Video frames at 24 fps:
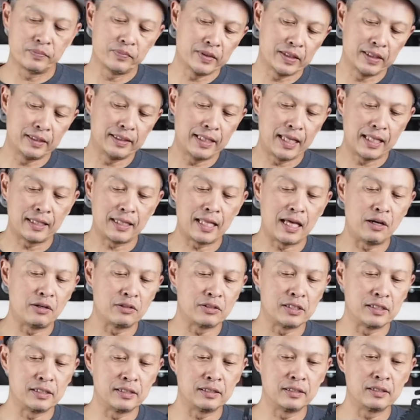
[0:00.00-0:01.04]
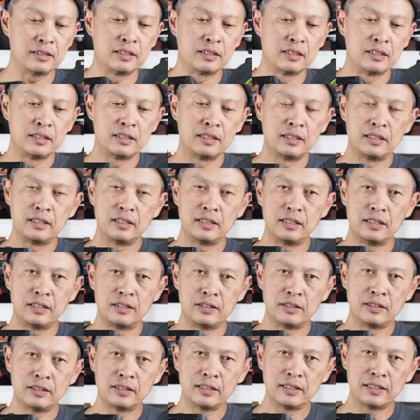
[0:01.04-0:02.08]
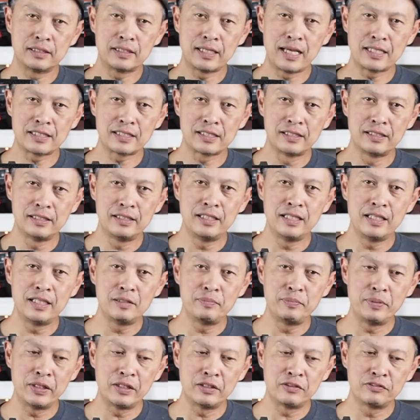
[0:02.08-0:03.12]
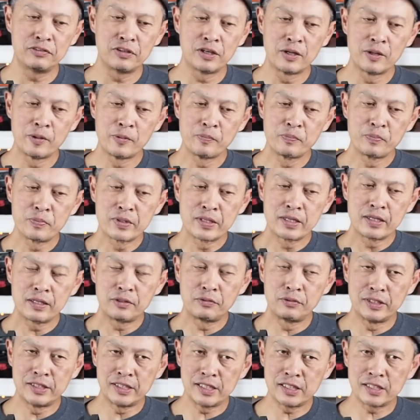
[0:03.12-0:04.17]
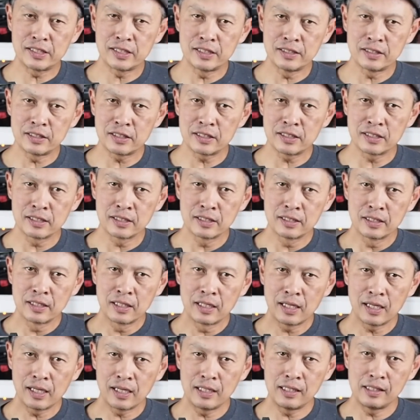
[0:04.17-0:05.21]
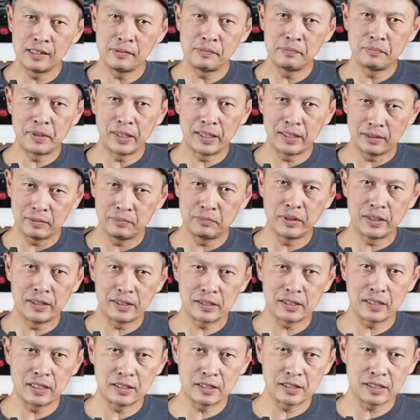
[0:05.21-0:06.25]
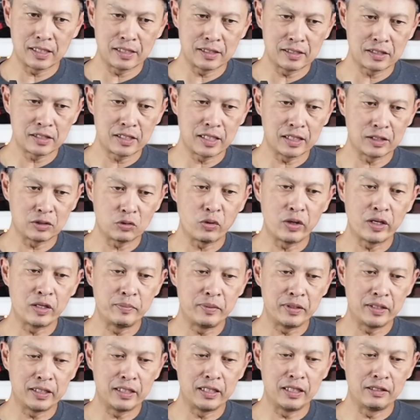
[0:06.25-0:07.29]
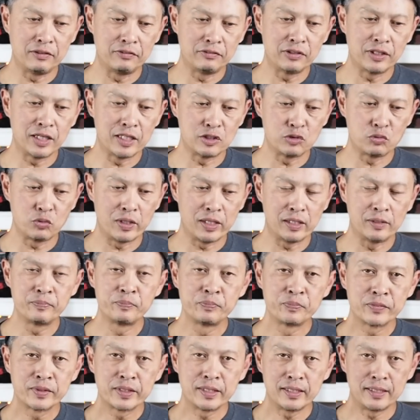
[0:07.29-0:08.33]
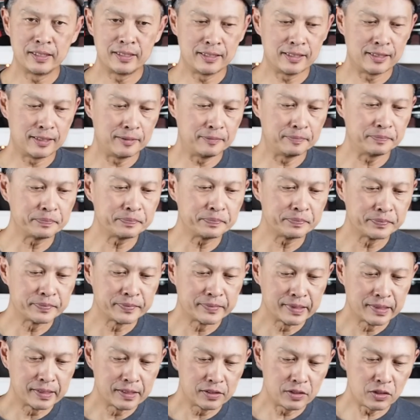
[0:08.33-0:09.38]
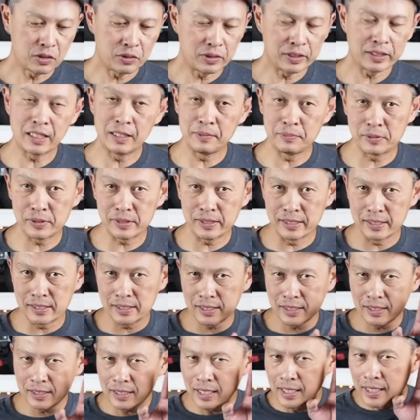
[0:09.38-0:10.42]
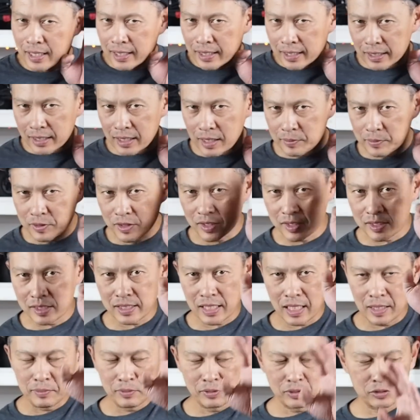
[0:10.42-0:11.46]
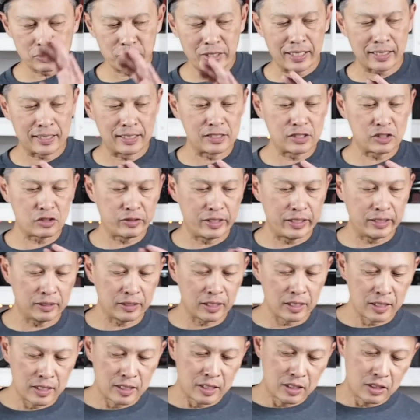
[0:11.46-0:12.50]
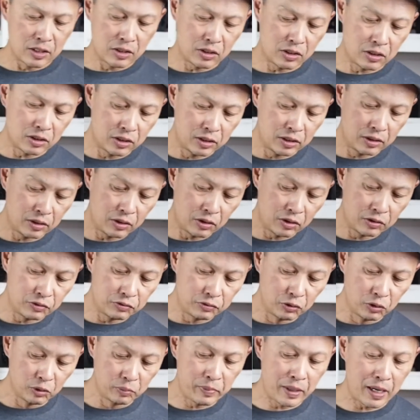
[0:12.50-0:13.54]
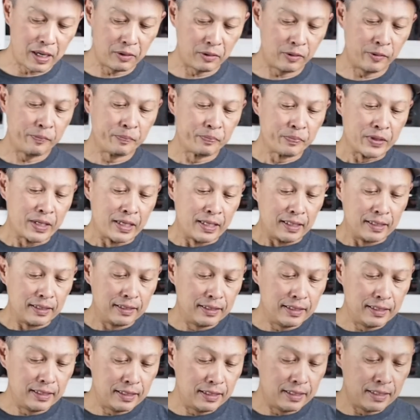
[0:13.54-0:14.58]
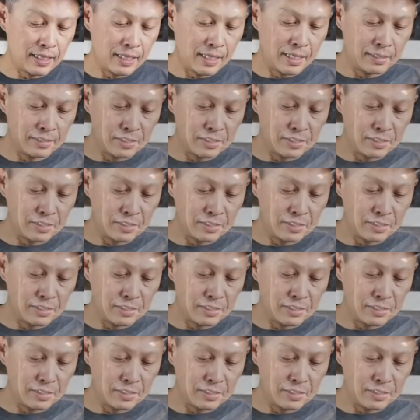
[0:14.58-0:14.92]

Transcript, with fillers: a 10,000 you know it has a little bit of resistance um, but it's it's it's got quite a bit of give as well um, so it keeps this keeps it stable tracking straight on on full power the uh, the